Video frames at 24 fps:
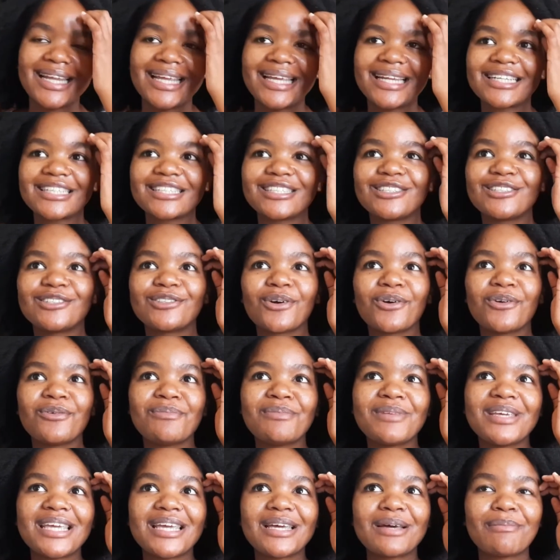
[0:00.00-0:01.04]
it has shown
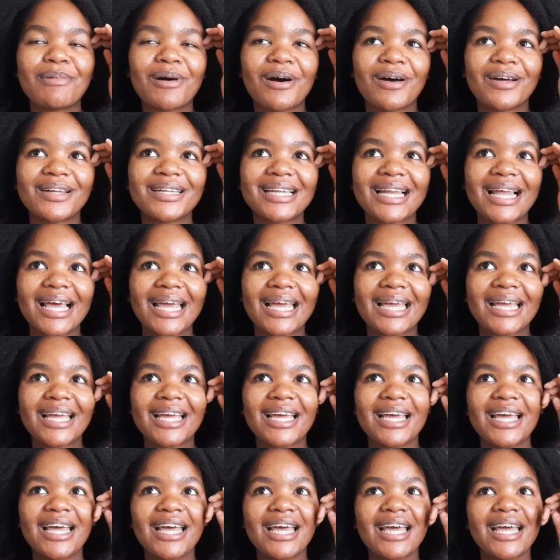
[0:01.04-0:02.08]
me about like
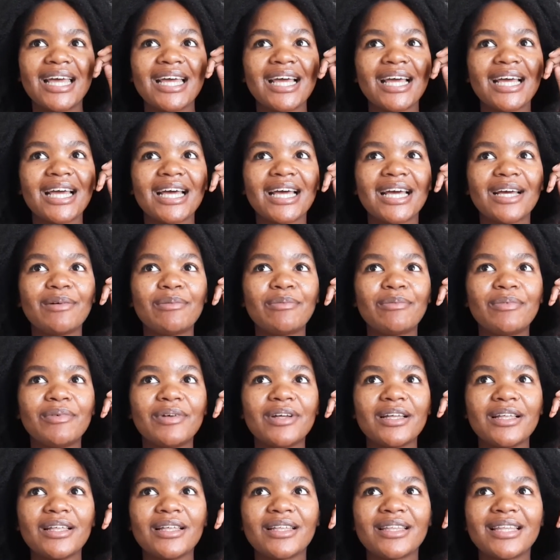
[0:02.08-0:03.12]

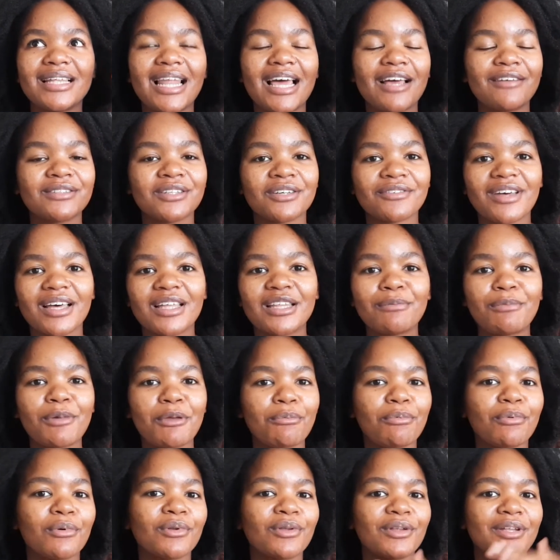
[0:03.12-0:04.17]
the lives of other
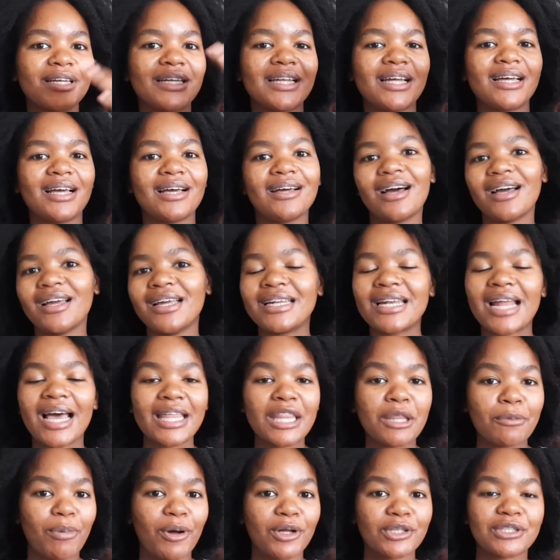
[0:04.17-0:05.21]
people in
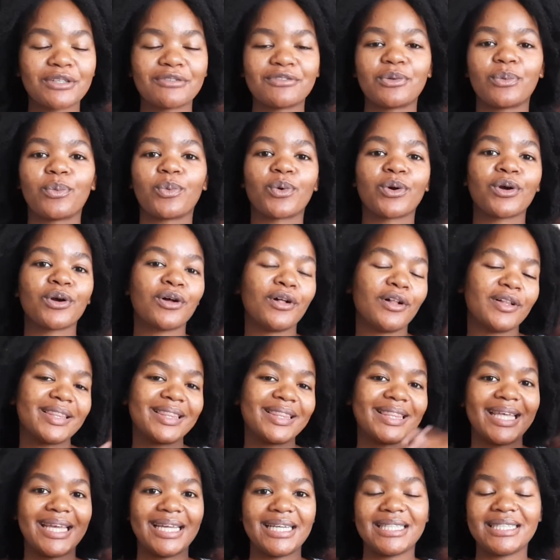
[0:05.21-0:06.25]
other parts of the world,
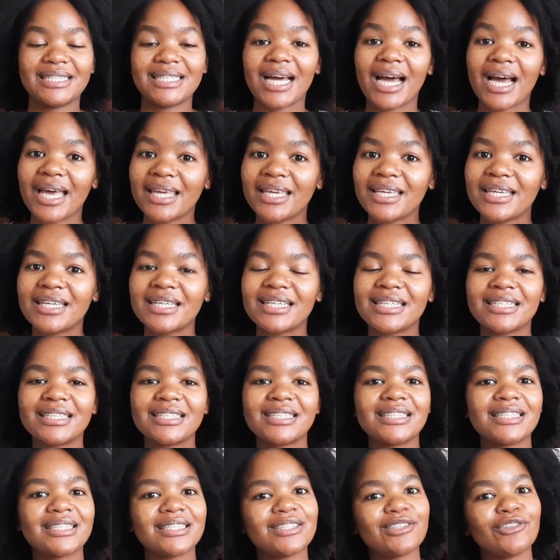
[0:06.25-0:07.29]
their
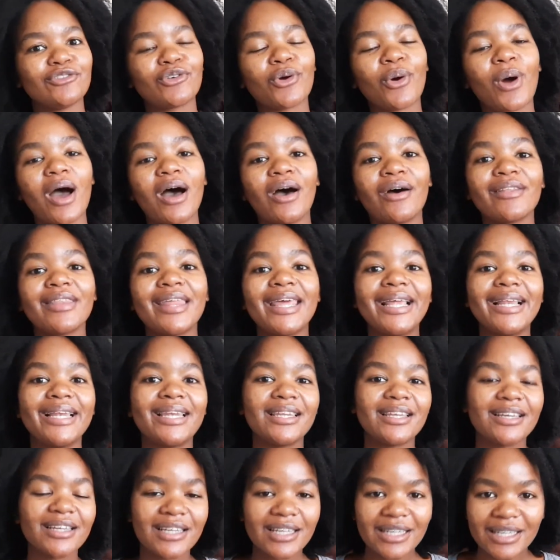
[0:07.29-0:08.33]
diets, you know, how they
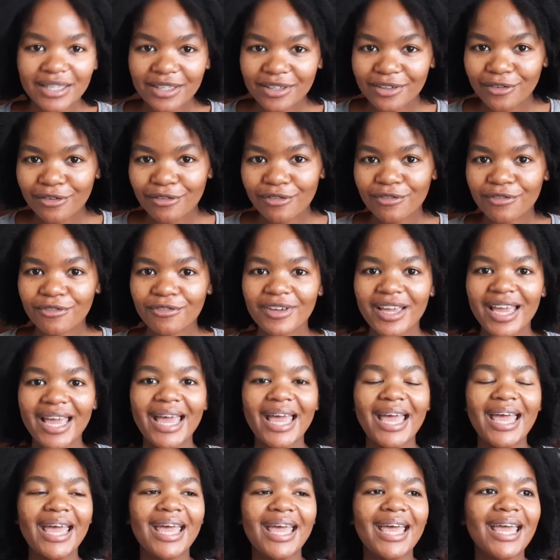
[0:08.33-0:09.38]
live.
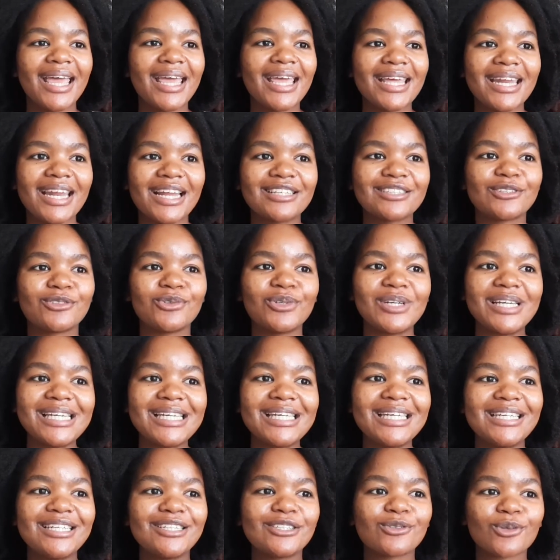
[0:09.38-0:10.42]
It has
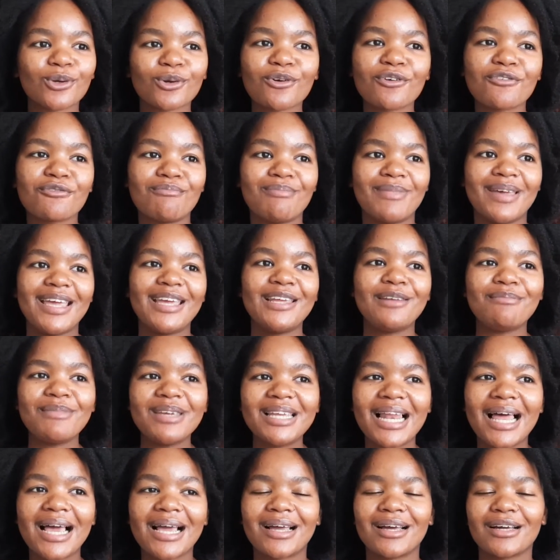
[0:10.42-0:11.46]
really sort of made me
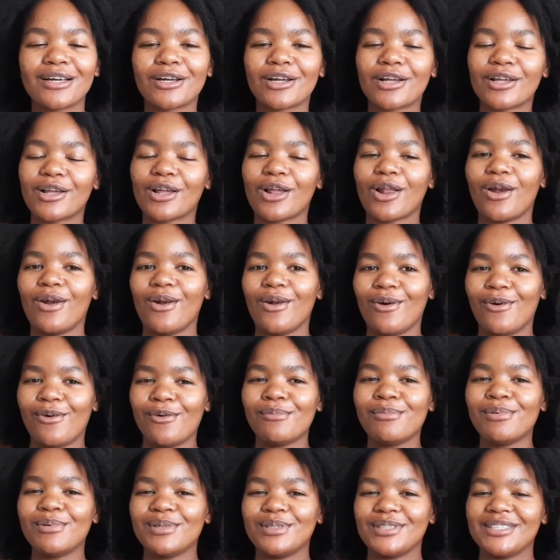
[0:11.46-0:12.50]
like a
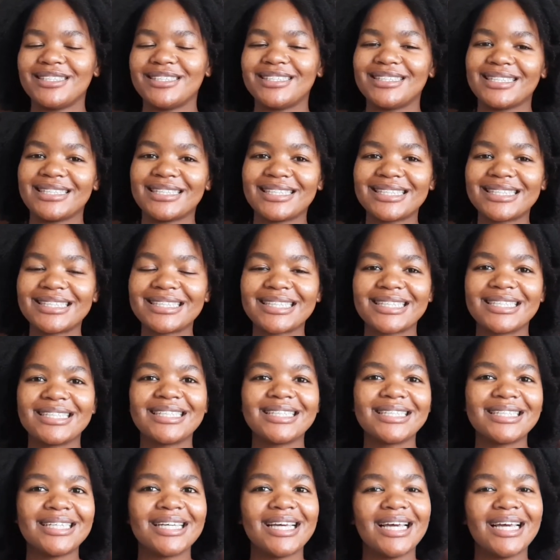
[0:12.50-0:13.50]
global citizen,